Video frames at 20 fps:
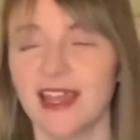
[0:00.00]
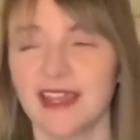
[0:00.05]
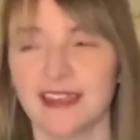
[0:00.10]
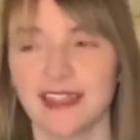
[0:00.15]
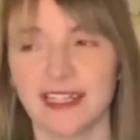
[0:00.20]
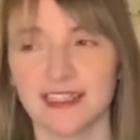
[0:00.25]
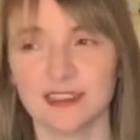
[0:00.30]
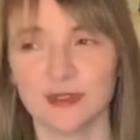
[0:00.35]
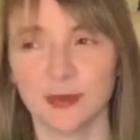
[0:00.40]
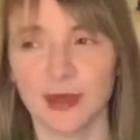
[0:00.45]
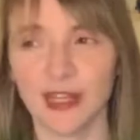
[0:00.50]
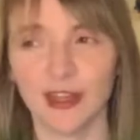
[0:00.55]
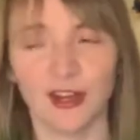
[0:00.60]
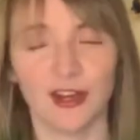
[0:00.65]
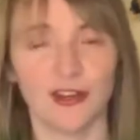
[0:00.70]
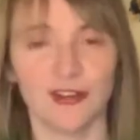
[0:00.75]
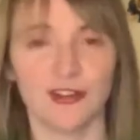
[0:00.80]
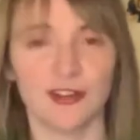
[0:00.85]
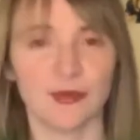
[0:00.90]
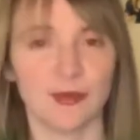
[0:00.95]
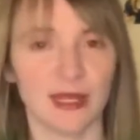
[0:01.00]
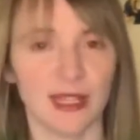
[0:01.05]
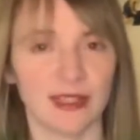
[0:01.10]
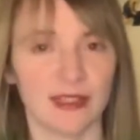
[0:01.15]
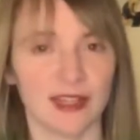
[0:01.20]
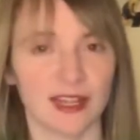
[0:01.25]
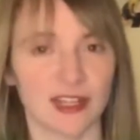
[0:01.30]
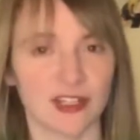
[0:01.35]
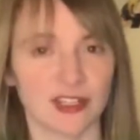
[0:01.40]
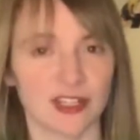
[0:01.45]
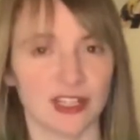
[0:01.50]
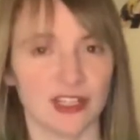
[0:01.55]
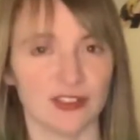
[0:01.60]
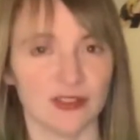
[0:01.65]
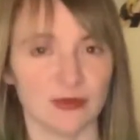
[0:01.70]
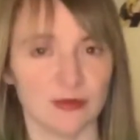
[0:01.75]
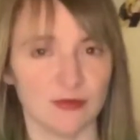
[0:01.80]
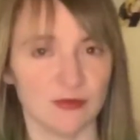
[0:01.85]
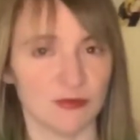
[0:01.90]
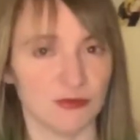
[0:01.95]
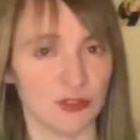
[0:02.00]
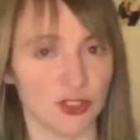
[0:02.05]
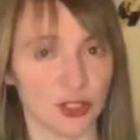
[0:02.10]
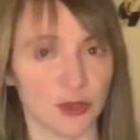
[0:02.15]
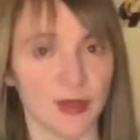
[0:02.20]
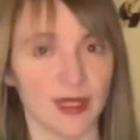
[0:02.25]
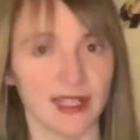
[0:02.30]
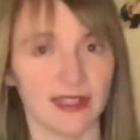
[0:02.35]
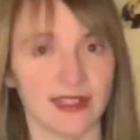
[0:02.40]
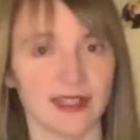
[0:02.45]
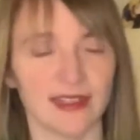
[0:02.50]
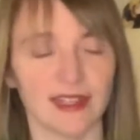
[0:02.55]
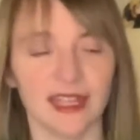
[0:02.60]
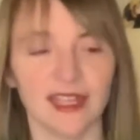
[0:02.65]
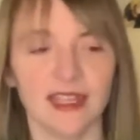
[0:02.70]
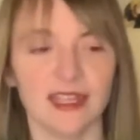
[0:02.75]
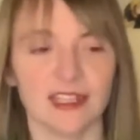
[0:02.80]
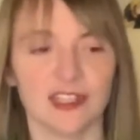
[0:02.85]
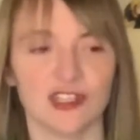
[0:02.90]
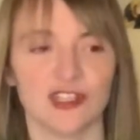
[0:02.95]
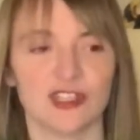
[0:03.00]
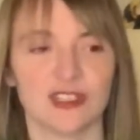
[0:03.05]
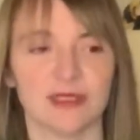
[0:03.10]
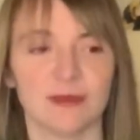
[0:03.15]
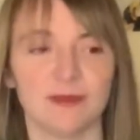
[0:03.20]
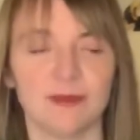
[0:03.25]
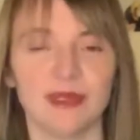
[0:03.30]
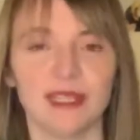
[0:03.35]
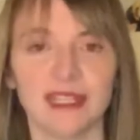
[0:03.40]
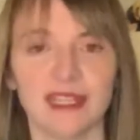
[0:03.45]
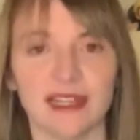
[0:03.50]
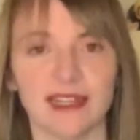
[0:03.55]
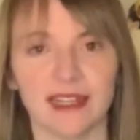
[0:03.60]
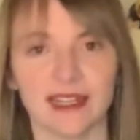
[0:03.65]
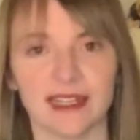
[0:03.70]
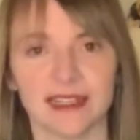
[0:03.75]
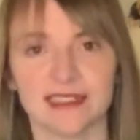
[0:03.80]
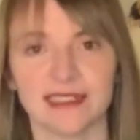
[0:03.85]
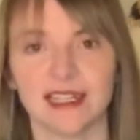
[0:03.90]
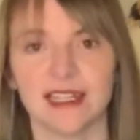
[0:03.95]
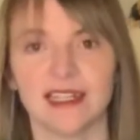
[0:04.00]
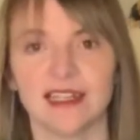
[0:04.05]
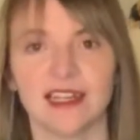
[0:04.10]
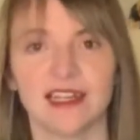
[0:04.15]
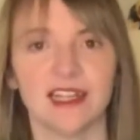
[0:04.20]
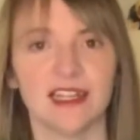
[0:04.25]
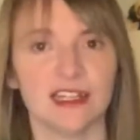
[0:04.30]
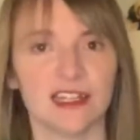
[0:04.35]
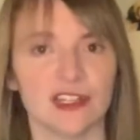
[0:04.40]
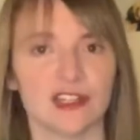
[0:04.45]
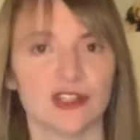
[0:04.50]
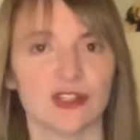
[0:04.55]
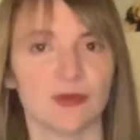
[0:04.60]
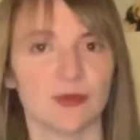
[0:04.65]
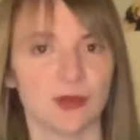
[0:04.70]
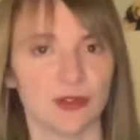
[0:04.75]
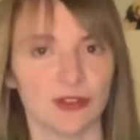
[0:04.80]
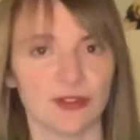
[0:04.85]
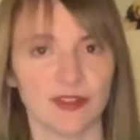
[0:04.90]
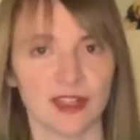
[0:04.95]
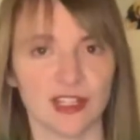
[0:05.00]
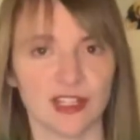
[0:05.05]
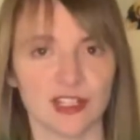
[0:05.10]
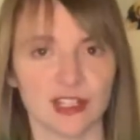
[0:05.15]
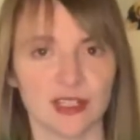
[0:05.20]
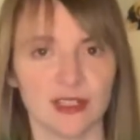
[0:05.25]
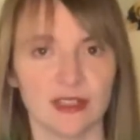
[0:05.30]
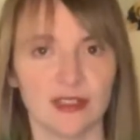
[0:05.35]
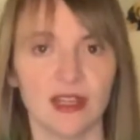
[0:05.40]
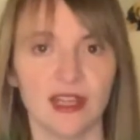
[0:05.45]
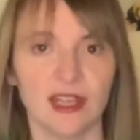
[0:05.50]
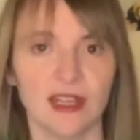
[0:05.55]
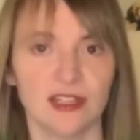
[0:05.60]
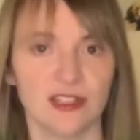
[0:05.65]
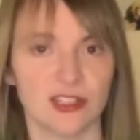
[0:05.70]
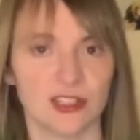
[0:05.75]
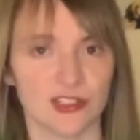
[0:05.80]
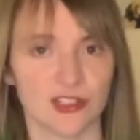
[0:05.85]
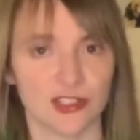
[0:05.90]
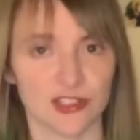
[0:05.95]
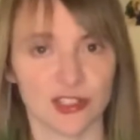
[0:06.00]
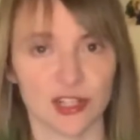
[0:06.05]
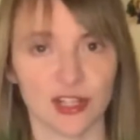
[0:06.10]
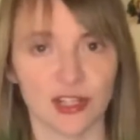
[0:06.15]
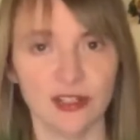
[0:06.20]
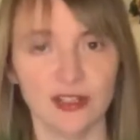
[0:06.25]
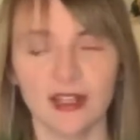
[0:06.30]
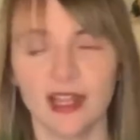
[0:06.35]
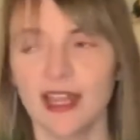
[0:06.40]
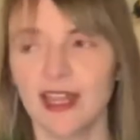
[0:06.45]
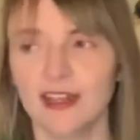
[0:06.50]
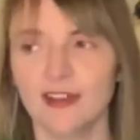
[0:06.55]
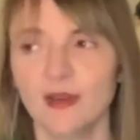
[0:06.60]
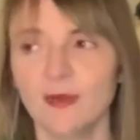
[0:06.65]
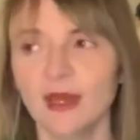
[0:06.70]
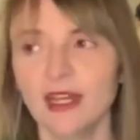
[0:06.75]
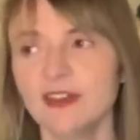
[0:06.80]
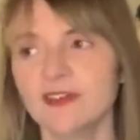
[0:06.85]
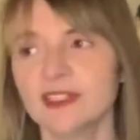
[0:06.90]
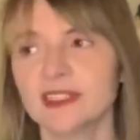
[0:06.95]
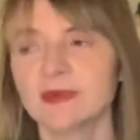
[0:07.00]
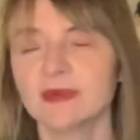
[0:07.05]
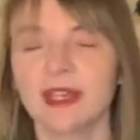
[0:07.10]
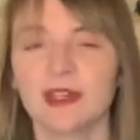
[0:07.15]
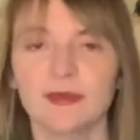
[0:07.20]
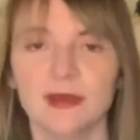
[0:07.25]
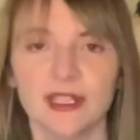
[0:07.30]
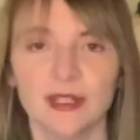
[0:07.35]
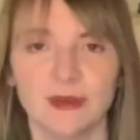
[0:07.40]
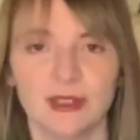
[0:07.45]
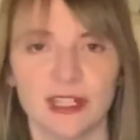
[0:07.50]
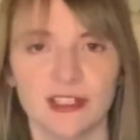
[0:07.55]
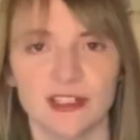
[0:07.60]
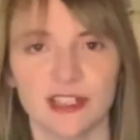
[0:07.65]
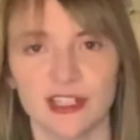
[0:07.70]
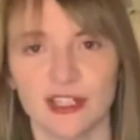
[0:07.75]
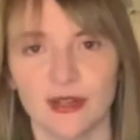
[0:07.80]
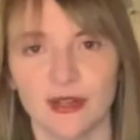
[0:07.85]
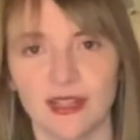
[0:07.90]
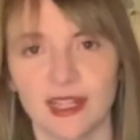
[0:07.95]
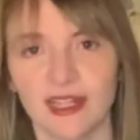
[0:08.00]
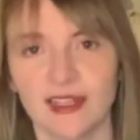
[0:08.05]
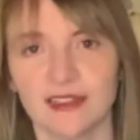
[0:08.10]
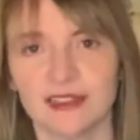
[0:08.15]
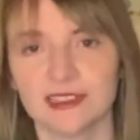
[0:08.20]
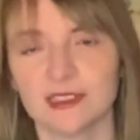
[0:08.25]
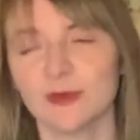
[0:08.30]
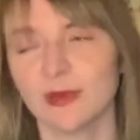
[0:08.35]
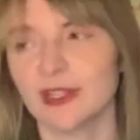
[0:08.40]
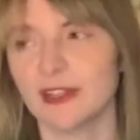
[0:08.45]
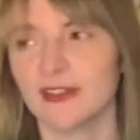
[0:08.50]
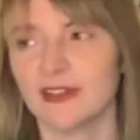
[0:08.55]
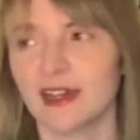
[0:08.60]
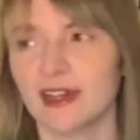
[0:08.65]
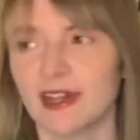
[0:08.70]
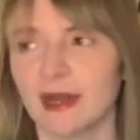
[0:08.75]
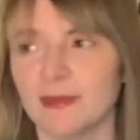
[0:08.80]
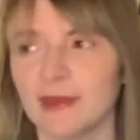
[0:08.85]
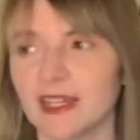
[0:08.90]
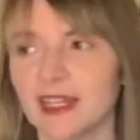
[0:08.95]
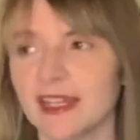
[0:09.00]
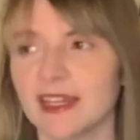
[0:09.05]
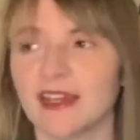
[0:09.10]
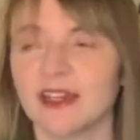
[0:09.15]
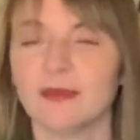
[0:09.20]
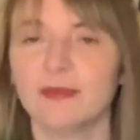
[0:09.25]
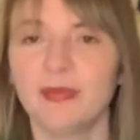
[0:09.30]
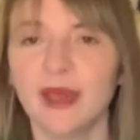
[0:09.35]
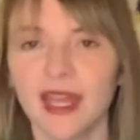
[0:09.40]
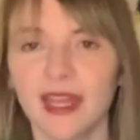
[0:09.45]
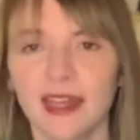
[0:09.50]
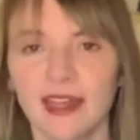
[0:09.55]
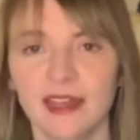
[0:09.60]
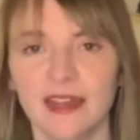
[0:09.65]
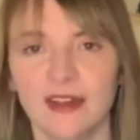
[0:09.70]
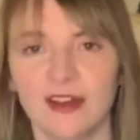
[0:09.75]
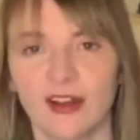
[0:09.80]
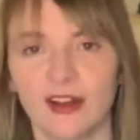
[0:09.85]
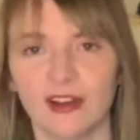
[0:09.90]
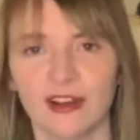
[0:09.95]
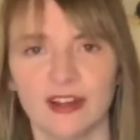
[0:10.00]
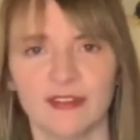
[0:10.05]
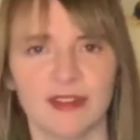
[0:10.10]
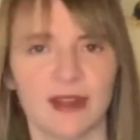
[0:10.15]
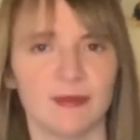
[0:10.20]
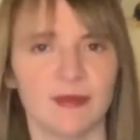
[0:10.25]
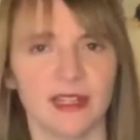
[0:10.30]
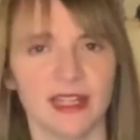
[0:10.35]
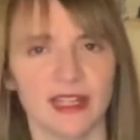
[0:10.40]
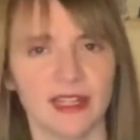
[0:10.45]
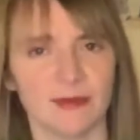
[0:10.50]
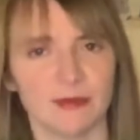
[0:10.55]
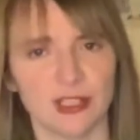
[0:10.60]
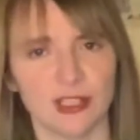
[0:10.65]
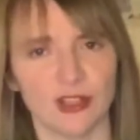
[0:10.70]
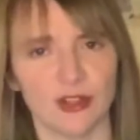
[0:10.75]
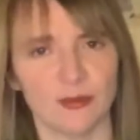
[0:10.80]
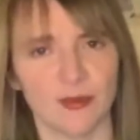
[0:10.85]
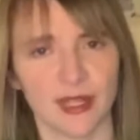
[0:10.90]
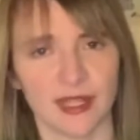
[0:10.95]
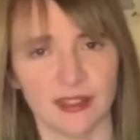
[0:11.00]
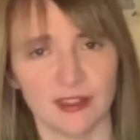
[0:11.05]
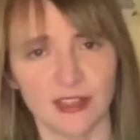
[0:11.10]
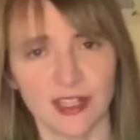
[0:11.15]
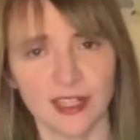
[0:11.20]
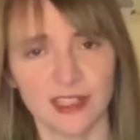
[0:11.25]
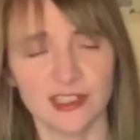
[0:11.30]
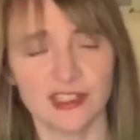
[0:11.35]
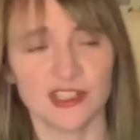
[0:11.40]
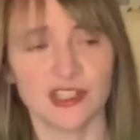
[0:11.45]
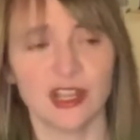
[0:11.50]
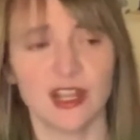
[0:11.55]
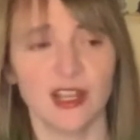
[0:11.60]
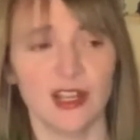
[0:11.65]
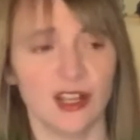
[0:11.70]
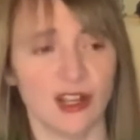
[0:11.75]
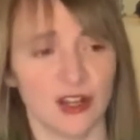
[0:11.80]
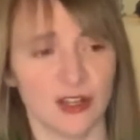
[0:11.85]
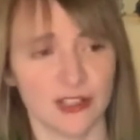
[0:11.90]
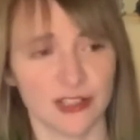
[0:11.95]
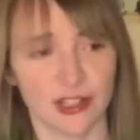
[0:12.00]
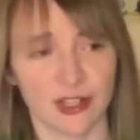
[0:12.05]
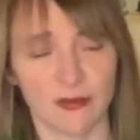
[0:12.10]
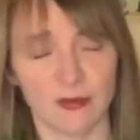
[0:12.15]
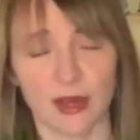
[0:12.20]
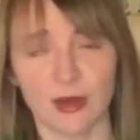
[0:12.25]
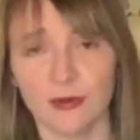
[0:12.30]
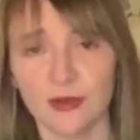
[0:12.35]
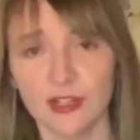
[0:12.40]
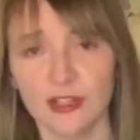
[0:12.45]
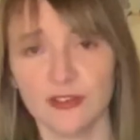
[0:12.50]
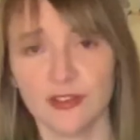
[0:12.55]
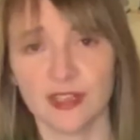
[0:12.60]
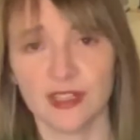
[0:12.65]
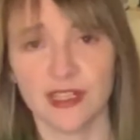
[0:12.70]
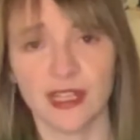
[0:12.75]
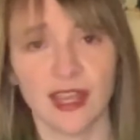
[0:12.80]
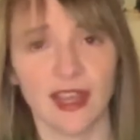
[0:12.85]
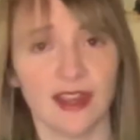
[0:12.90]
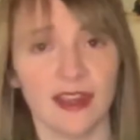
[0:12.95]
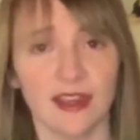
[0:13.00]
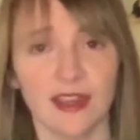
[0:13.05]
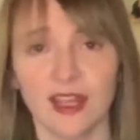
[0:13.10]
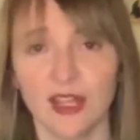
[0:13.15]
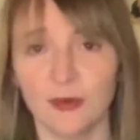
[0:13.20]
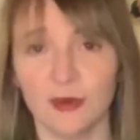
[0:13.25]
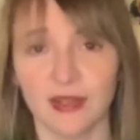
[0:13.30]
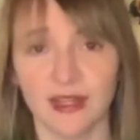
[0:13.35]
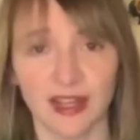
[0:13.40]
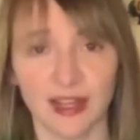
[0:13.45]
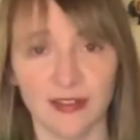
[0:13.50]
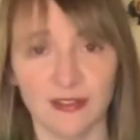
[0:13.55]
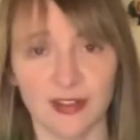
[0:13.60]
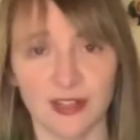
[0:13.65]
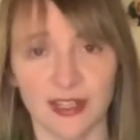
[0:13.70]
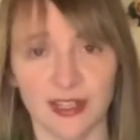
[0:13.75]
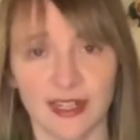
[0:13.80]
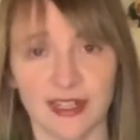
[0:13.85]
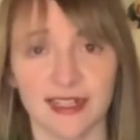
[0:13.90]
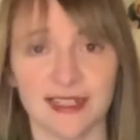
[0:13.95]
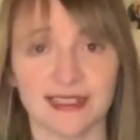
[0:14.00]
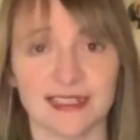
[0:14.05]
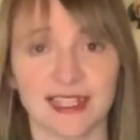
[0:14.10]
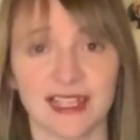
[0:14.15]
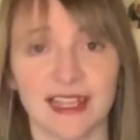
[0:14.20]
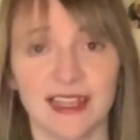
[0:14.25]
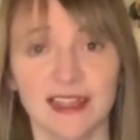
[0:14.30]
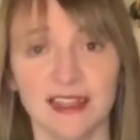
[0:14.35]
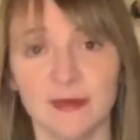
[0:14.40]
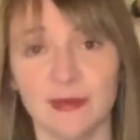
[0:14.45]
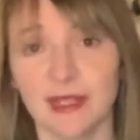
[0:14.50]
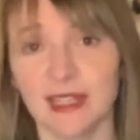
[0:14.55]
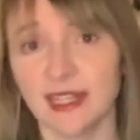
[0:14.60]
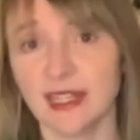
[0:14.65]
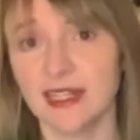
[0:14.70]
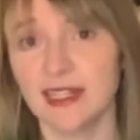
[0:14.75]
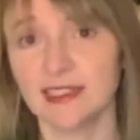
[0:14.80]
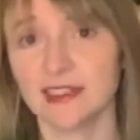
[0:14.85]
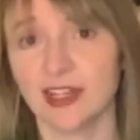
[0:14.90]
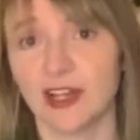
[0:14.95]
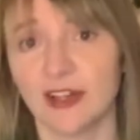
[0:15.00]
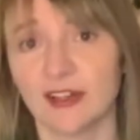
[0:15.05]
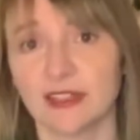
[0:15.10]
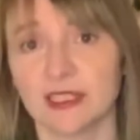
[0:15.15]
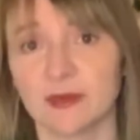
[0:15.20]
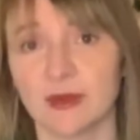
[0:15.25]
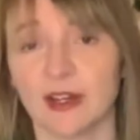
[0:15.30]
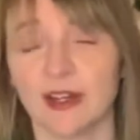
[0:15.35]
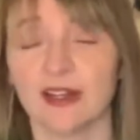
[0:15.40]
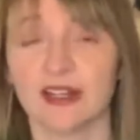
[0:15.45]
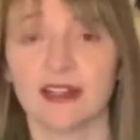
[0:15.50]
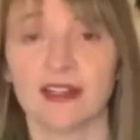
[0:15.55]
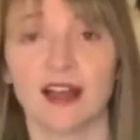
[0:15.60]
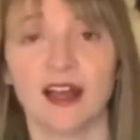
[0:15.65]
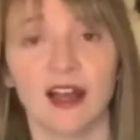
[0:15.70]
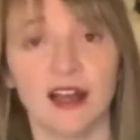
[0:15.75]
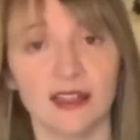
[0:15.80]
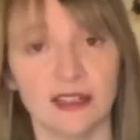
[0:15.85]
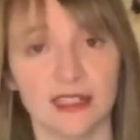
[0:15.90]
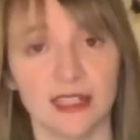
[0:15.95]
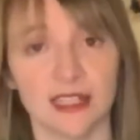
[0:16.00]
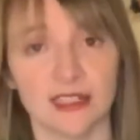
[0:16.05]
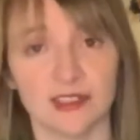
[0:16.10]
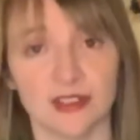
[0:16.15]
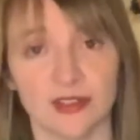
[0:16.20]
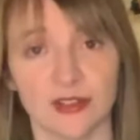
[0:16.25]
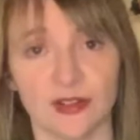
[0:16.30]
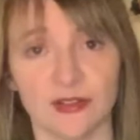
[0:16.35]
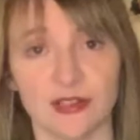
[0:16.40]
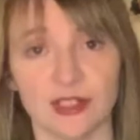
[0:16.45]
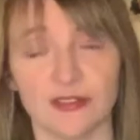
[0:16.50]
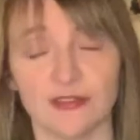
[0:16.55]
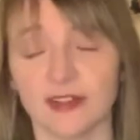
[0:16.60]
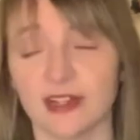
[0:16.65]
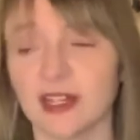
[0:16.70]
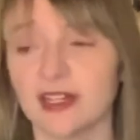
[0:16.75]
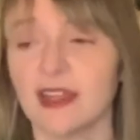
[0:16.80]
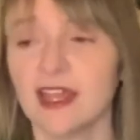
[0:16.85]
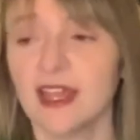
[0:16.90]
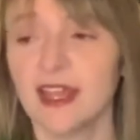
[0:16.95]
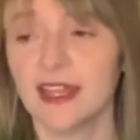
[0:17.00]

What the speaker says: That's way harder to me than actually doing the thing. It's just beginning. It's getting that initial motivation to start, no matter if it's something I really want to do, and that's whether or not I'm getting out of bed or if I'm getting up to go make lunch or starting my work for the day, whatever it is. Like, the beginning's the hardest part, and the holidays are no different.